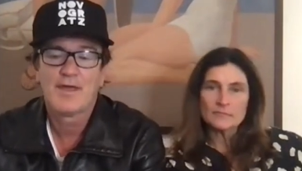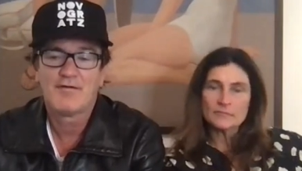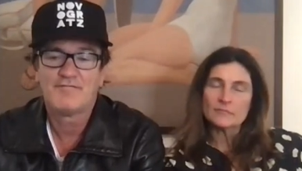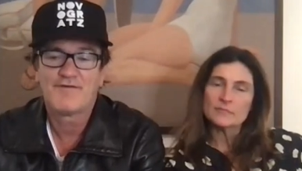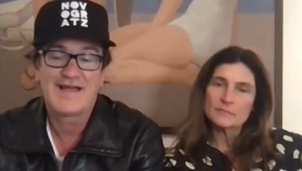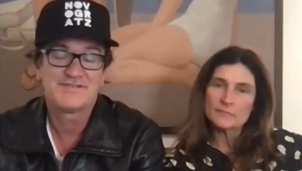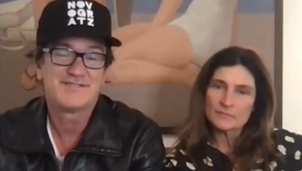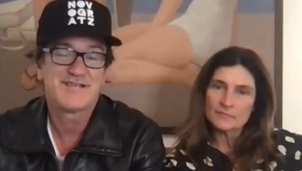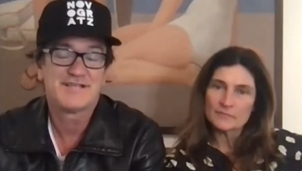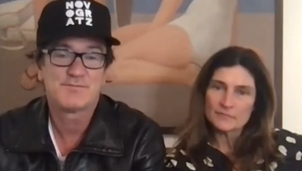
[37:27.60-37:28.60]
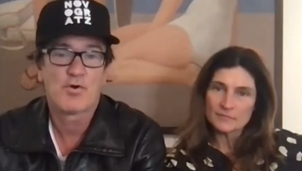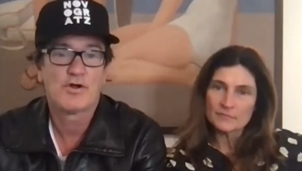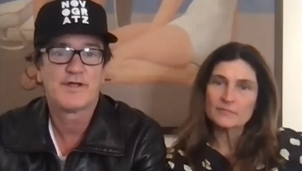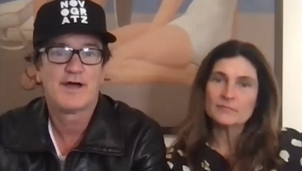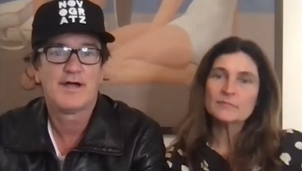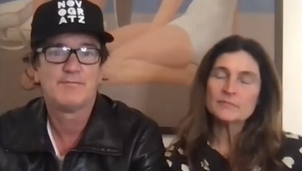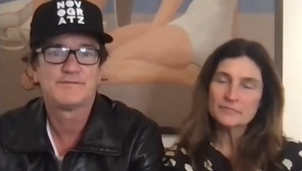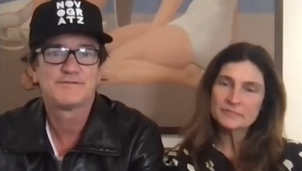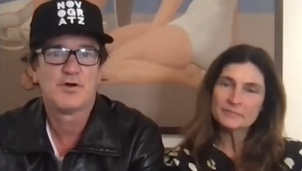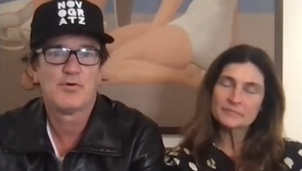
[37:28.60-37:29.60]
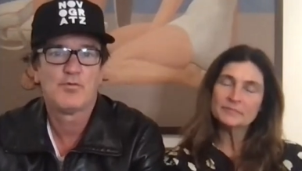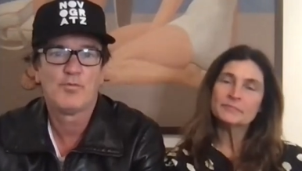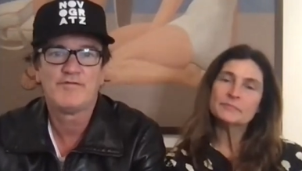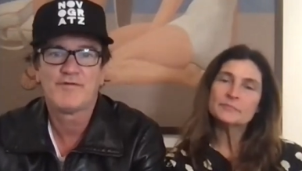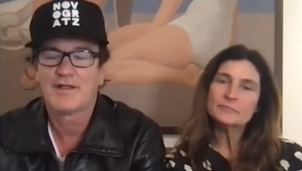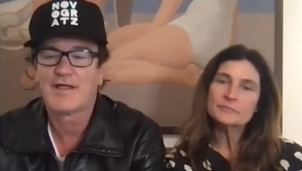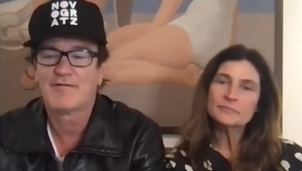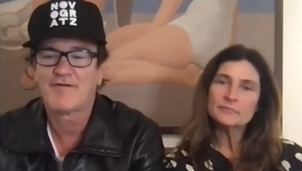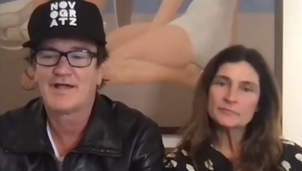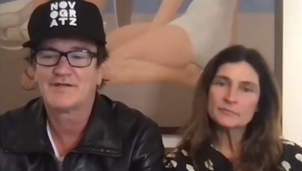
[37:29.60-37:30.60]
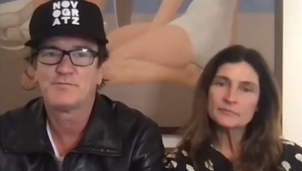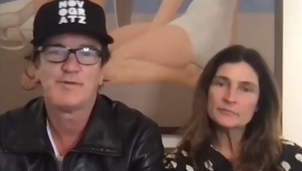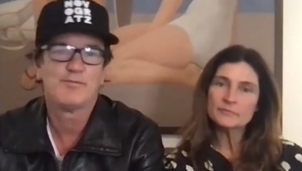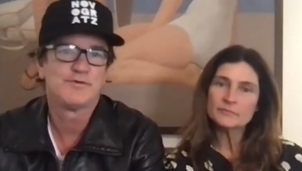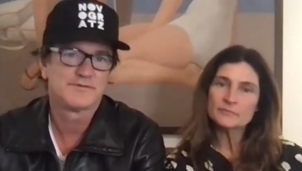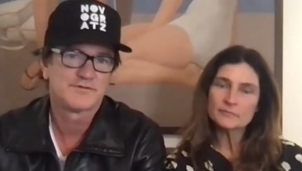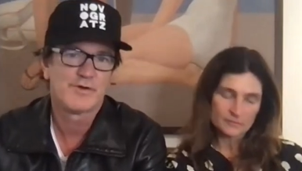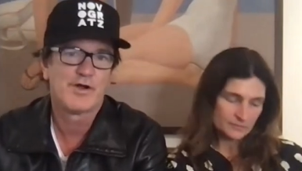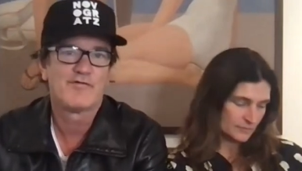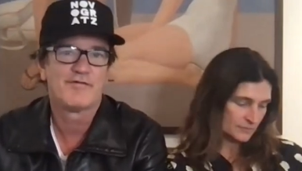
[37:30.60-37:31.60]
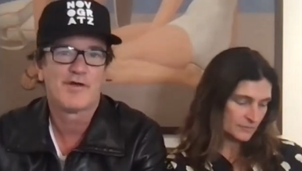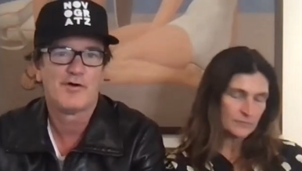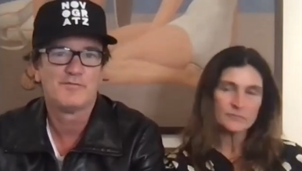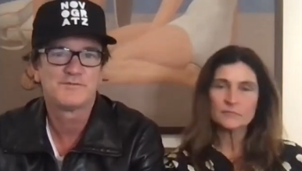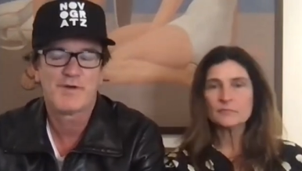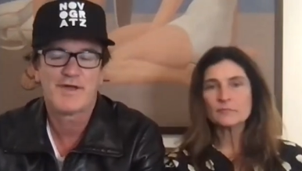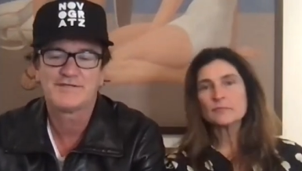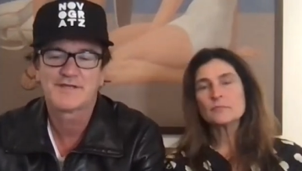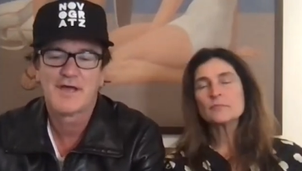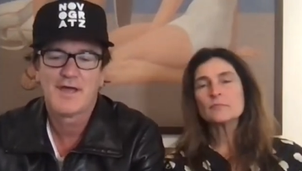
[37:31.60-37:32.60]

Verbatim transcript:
Speaker 1: and fashion's had some hard times. So we've had a lot of fashion people swing over the home space.